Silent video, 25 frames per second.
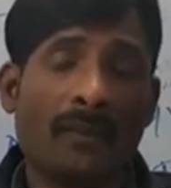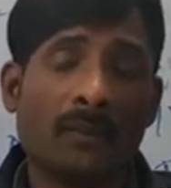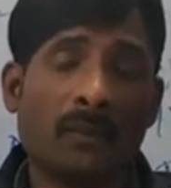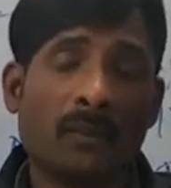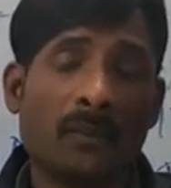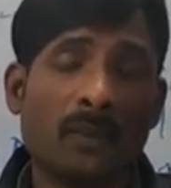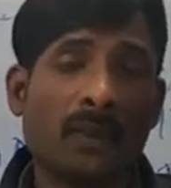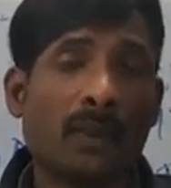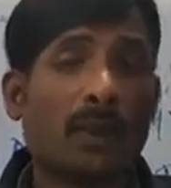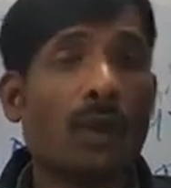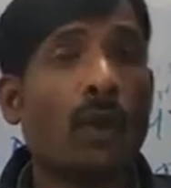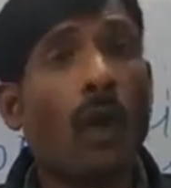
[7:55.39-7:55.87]

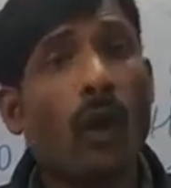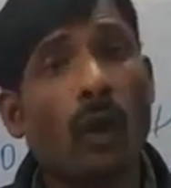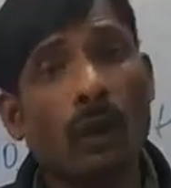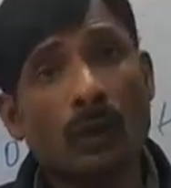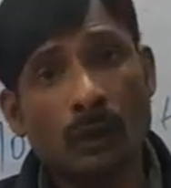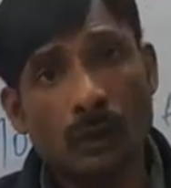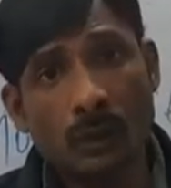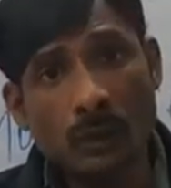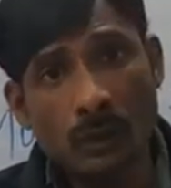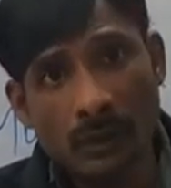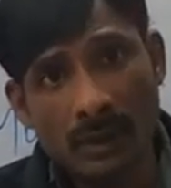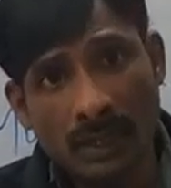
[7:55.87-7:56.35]
She
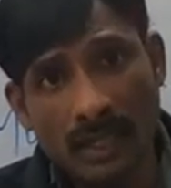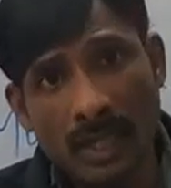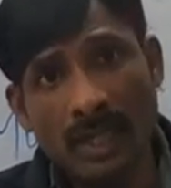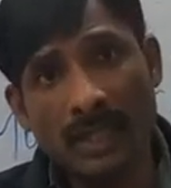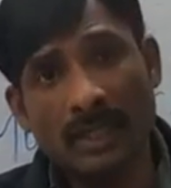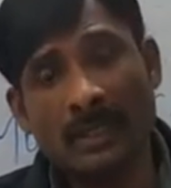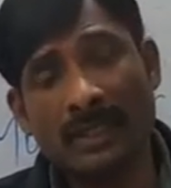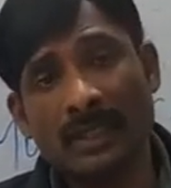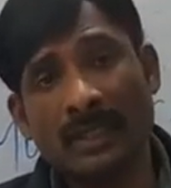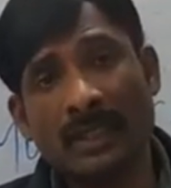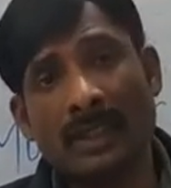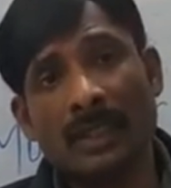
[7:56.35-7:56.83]
also
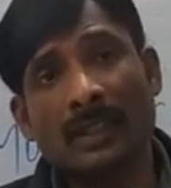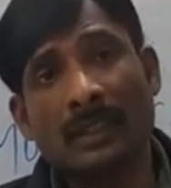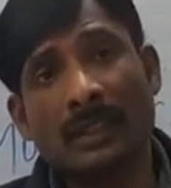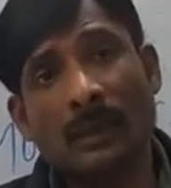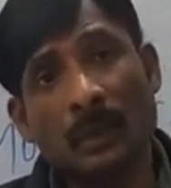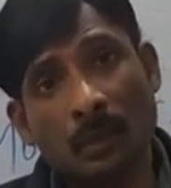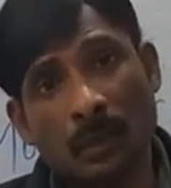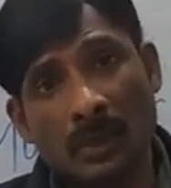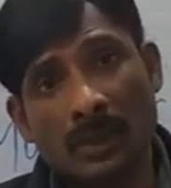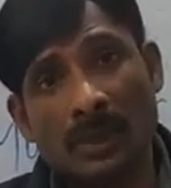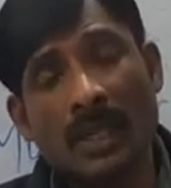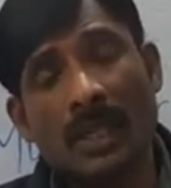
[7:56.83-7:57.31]
said, you
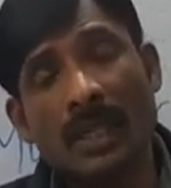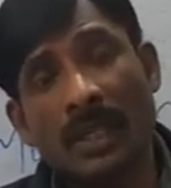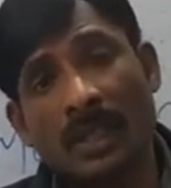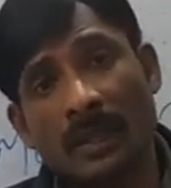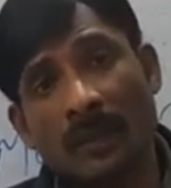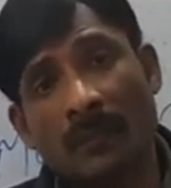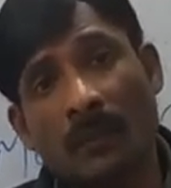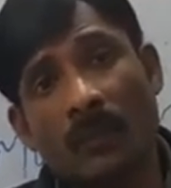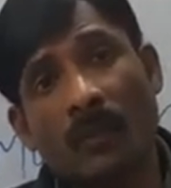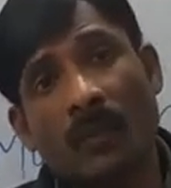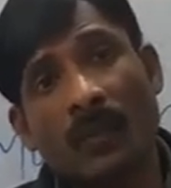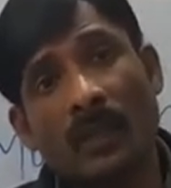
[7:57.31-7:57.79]

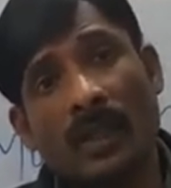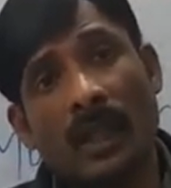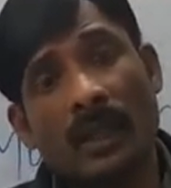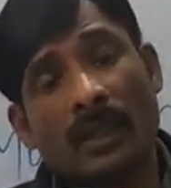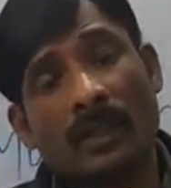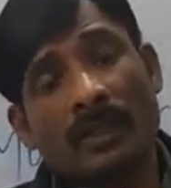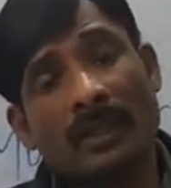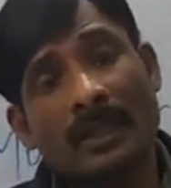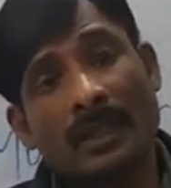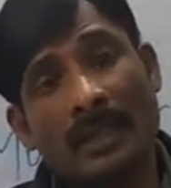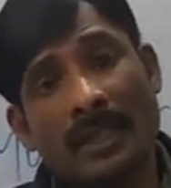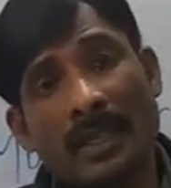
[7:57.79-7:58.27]
see, that
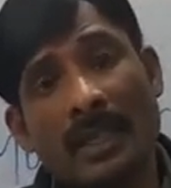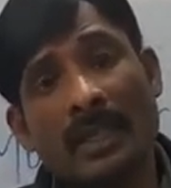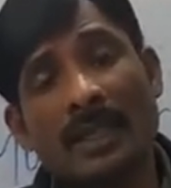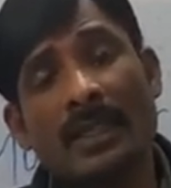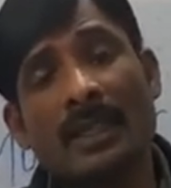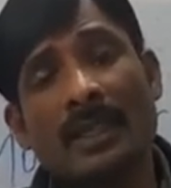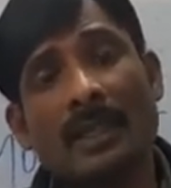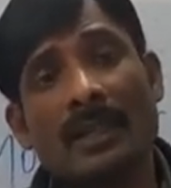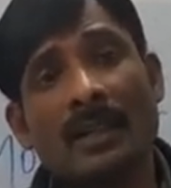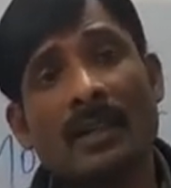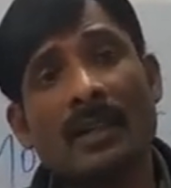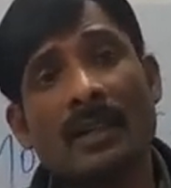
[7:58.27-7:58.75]

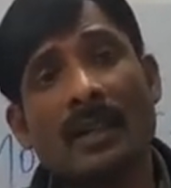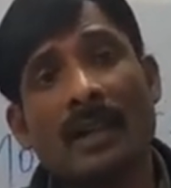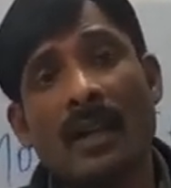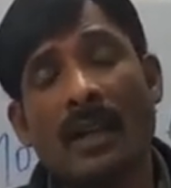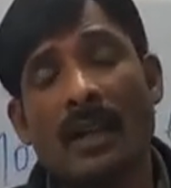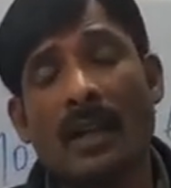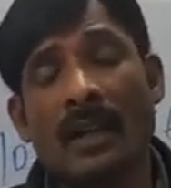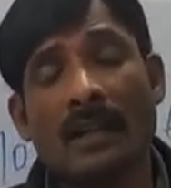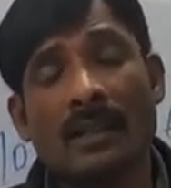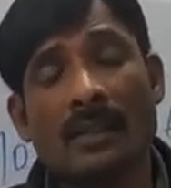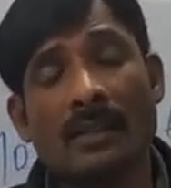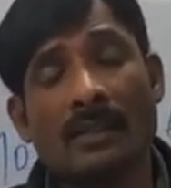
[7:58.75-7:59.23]
he
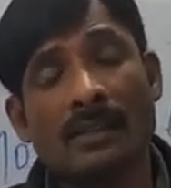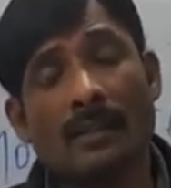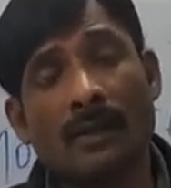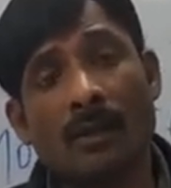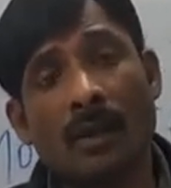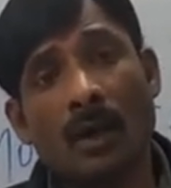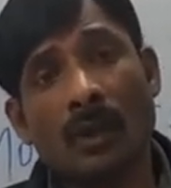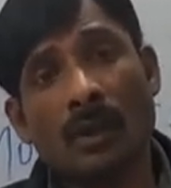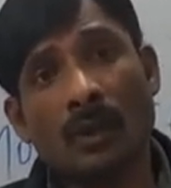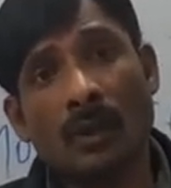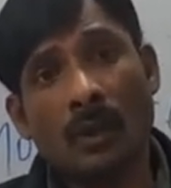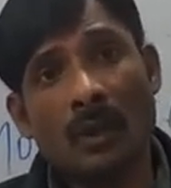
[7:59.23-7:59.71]
is
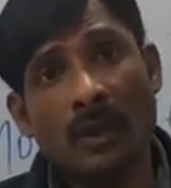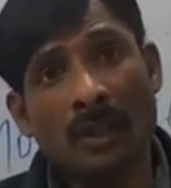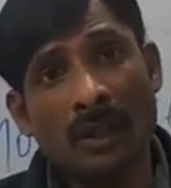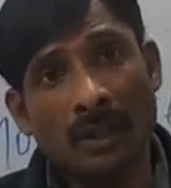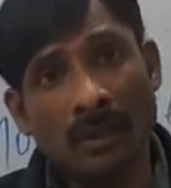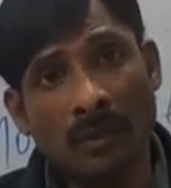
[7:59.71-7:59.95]
not only